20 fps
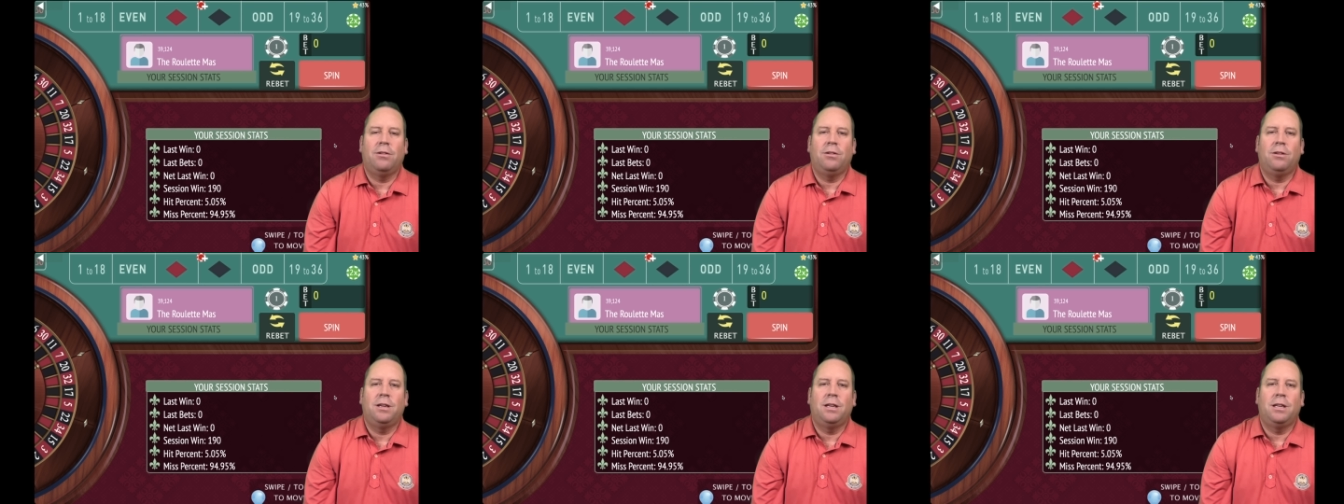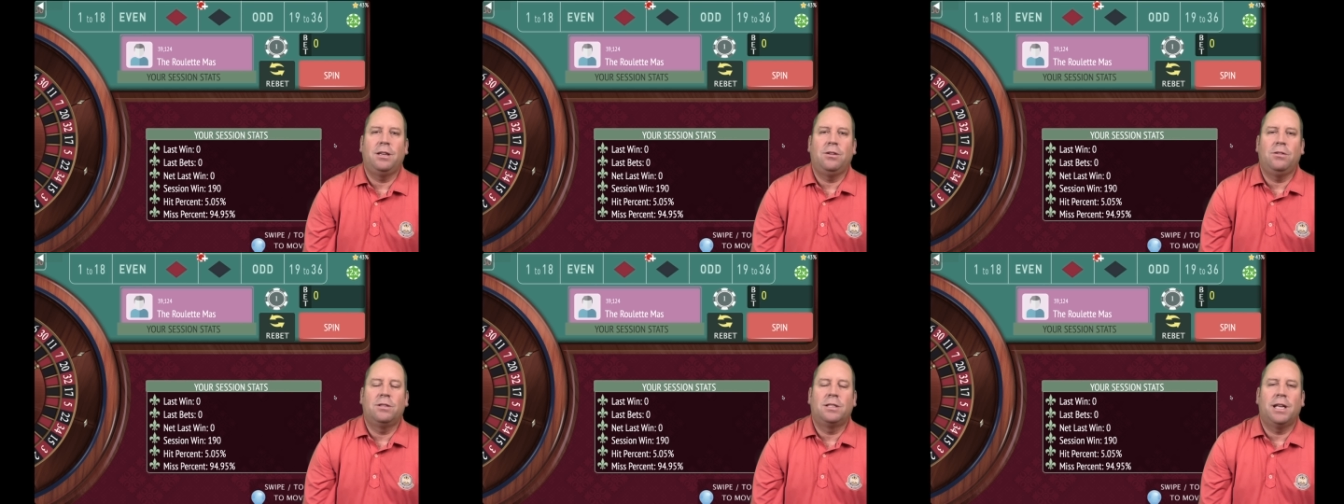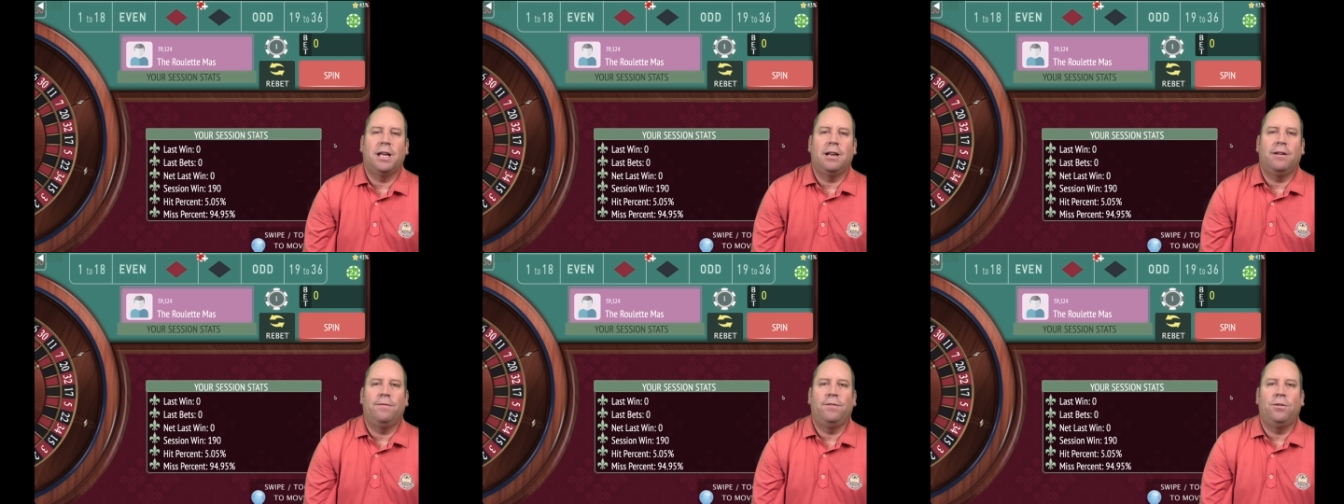You can use
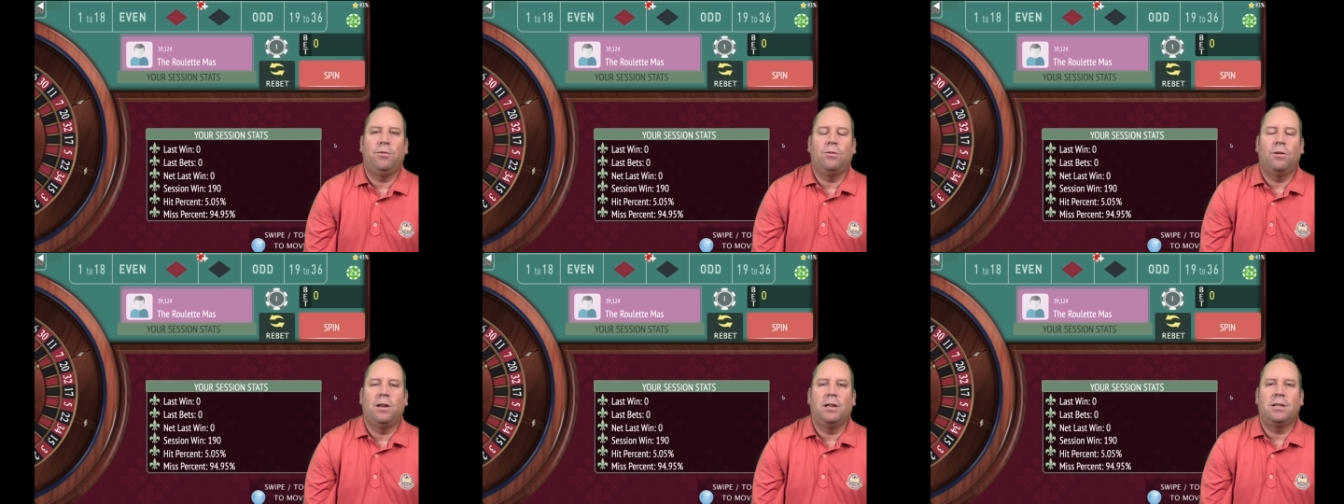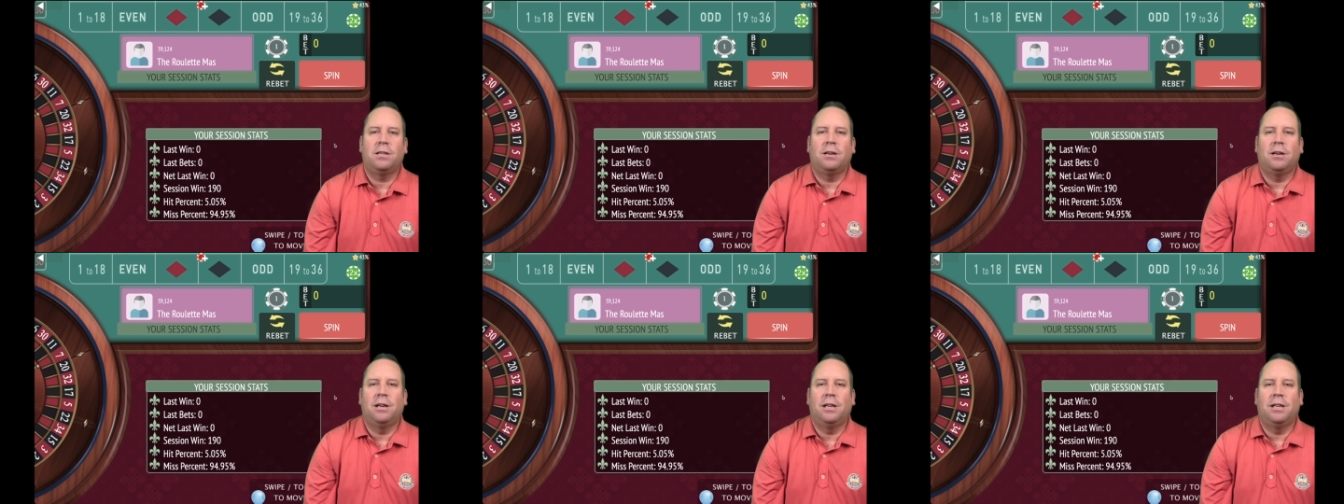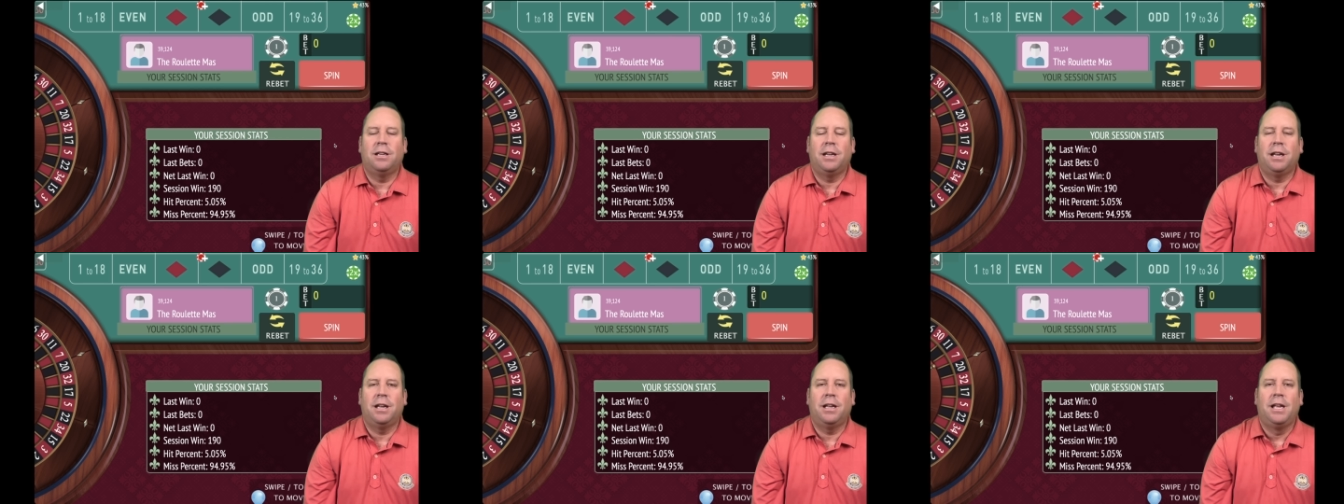that if you want
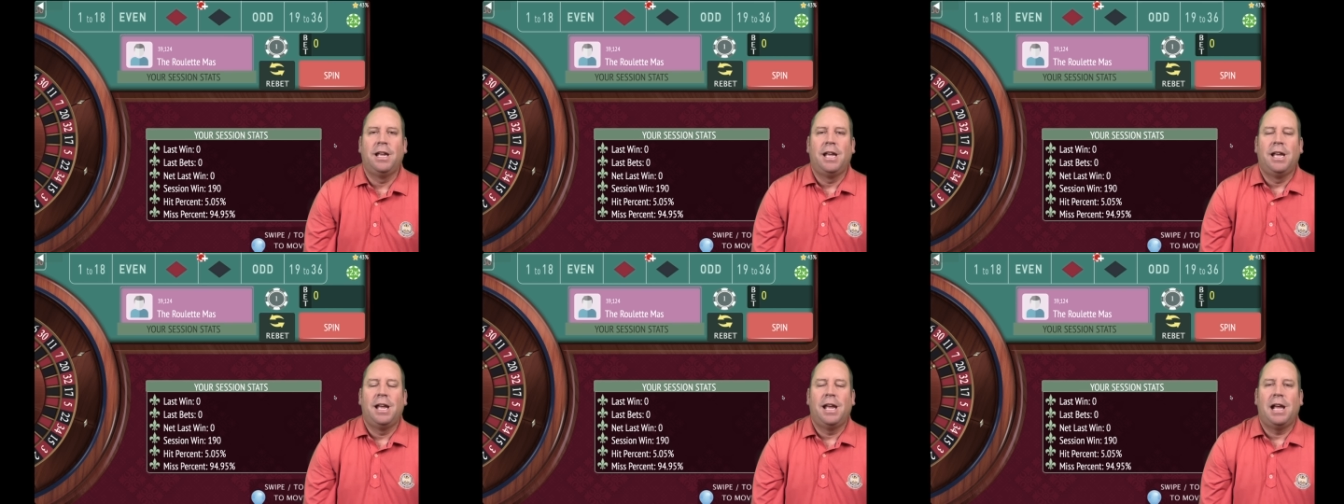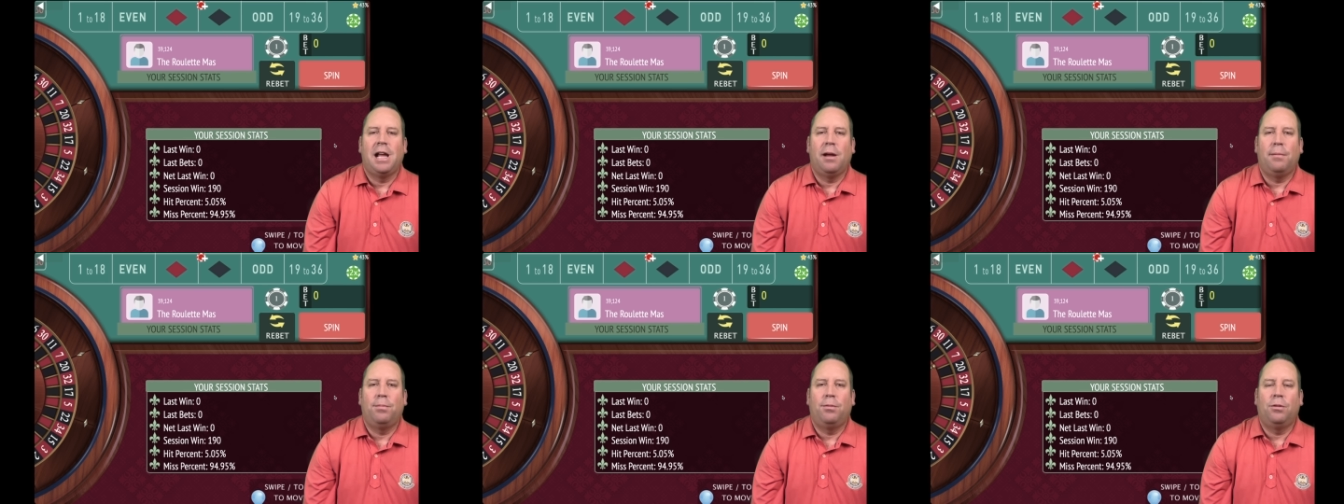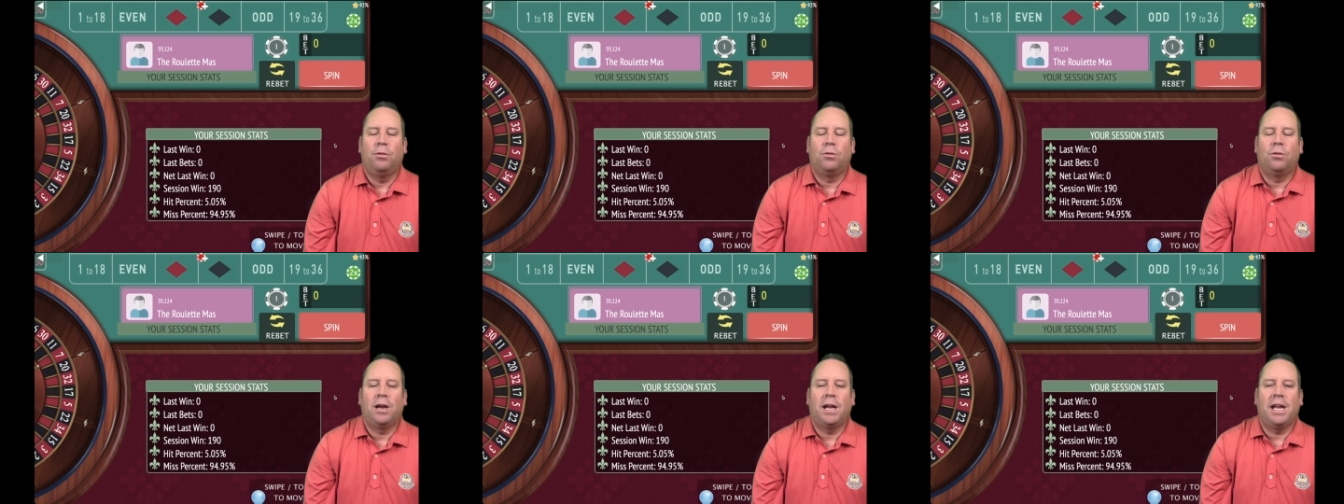on uh, Apple
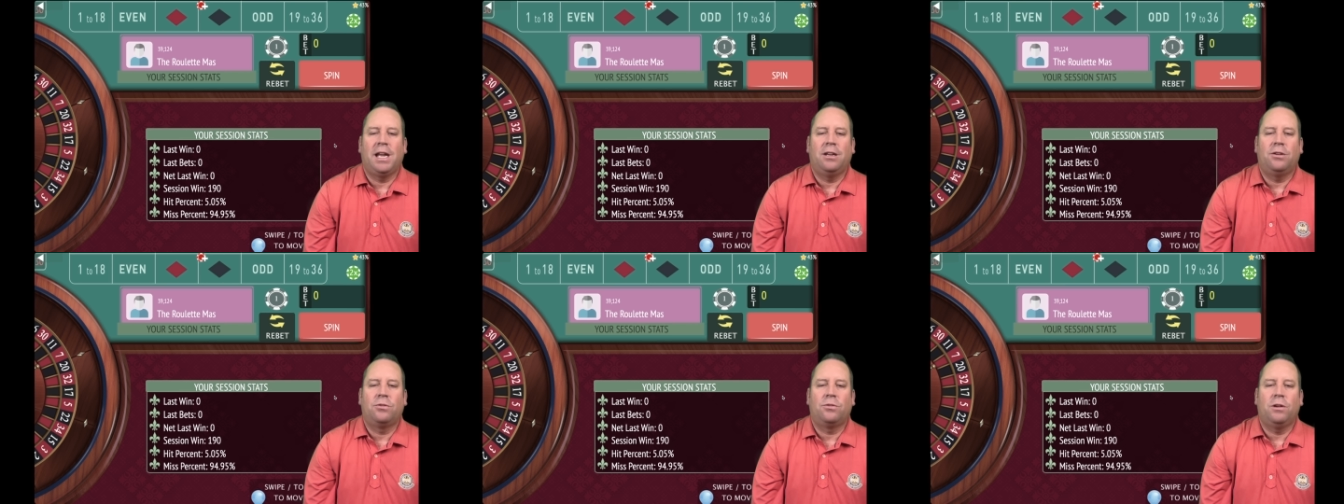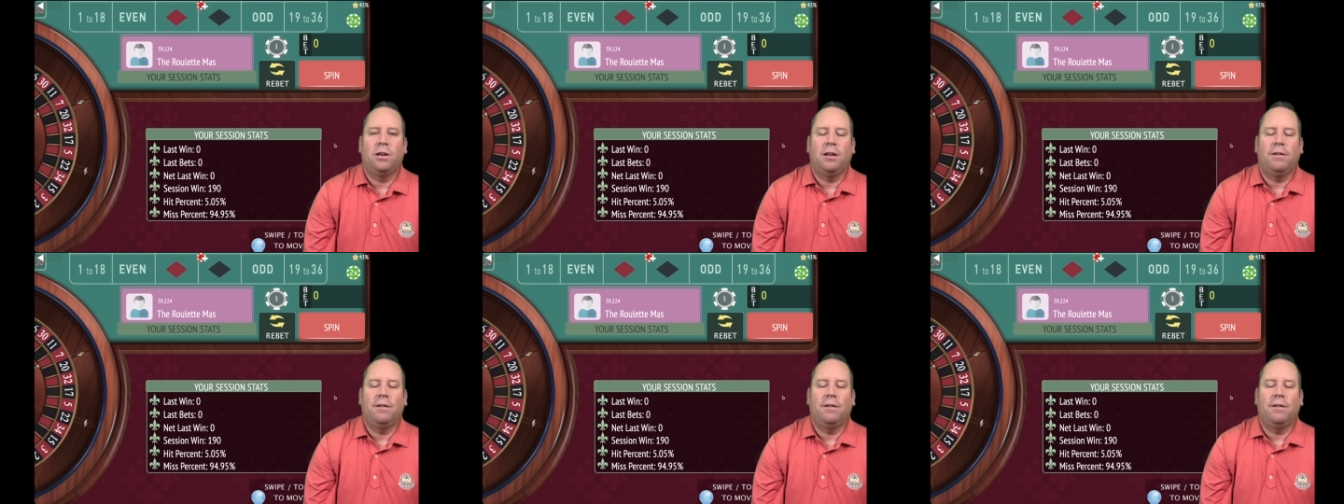or Android.